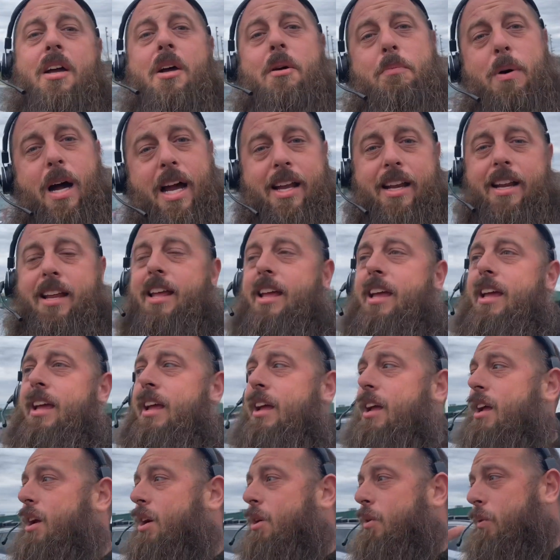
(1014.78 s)
But
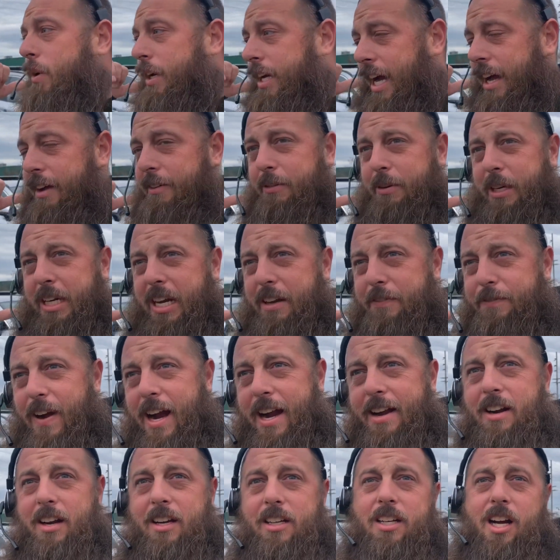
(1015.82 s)
we did
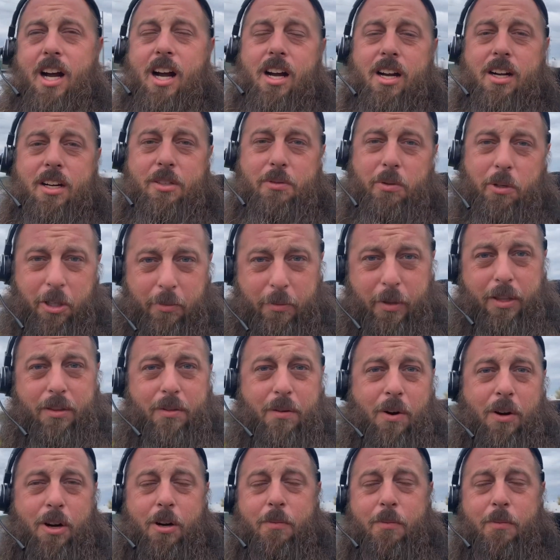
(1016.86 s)
find our cars. We're gonna be throwing